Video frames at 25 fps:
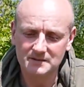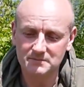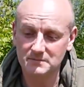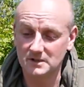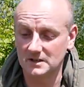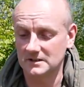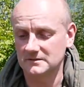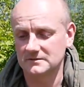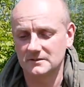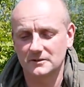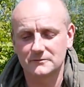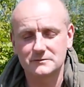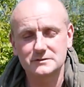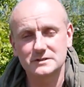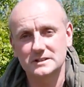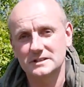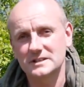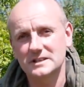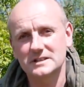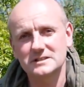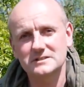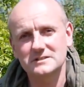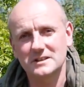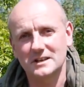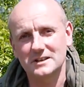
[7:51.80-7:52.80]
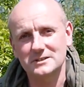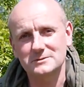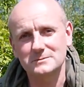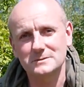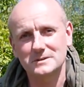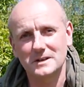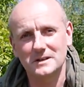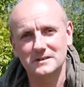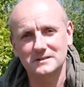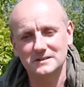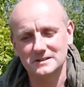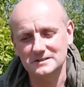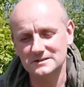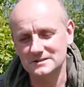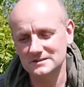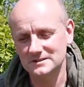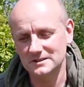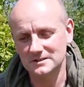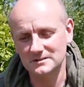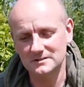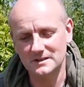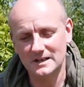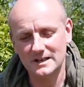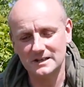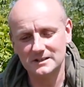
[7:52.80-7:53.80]
But obviously these days we don't need to
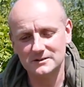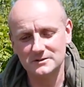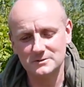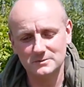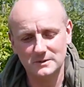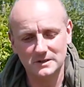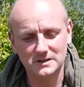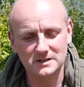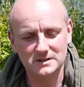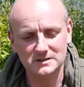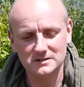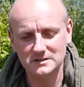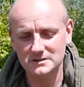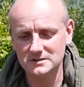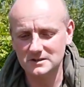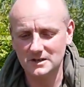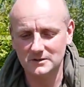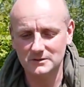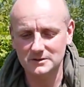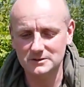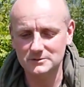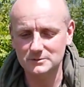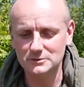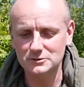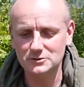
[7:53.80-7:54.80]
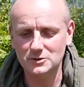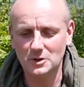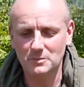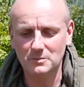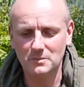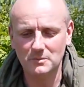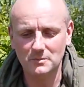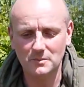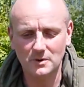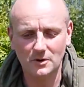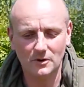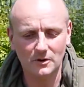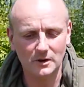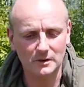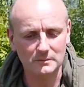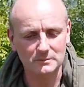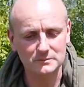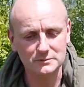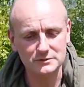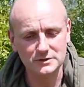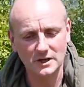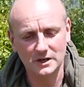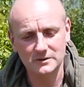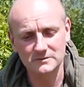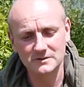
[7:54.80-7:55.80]
do that because we can just go into a shop and buy
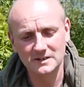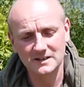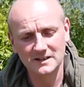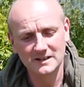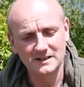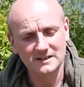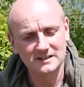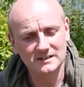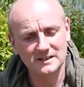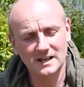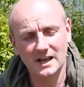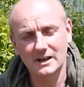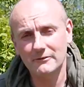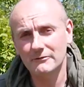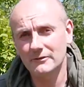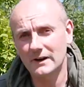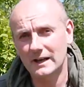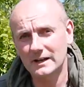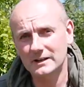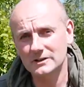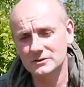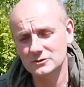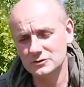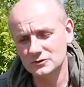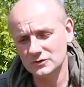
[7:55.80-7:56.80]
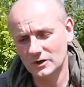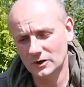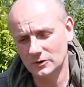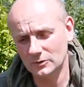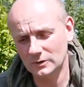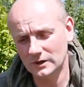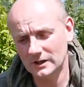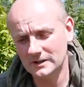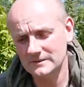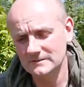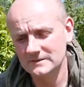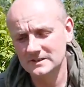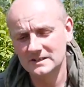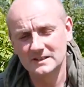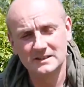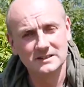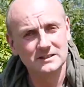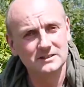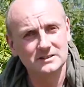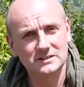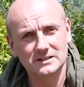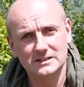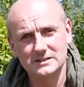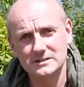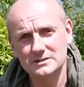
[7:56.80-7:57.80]
them. So yeah, flat controller,
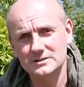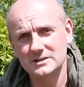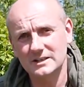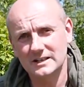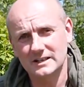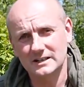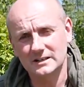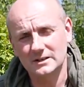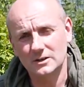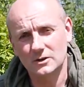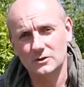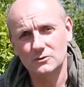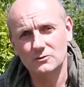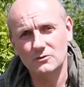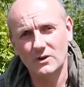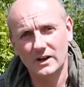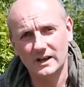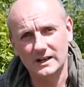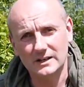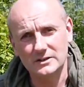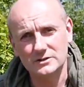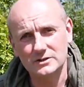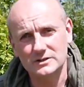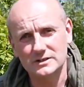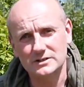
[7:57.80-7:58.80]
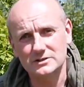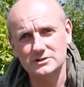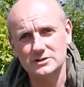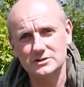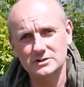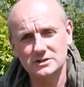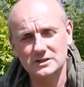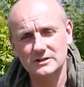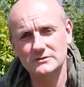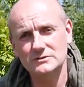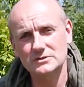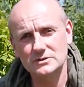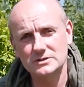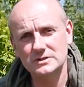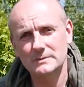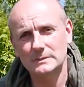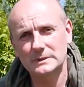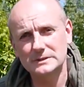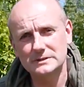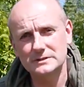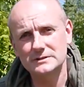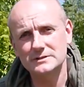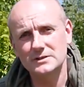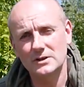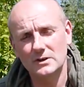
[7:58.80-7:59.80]
you can see it at long range, and it just gives you
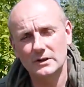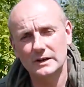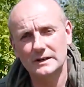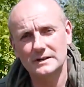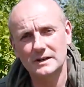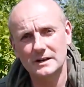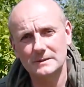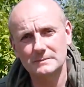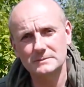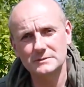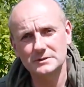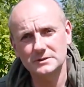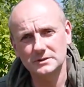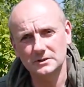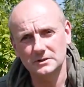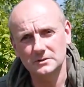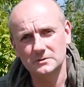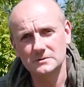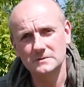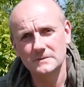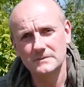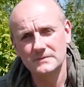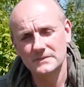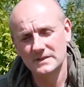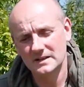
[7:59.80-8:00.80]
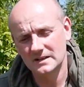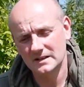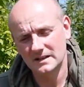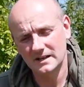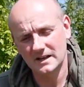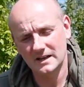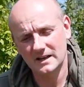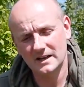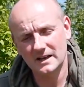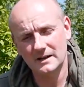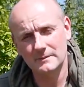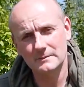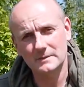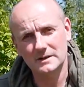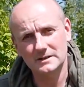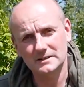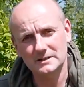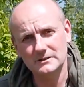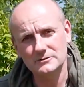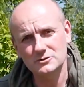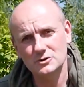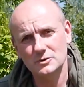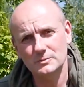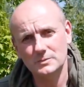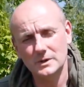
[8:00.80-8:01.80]
something to tighten up to and
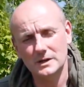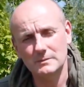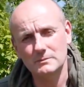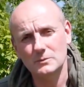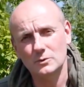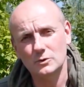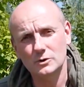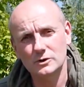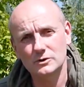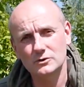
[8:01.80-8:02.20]
gives you a bit more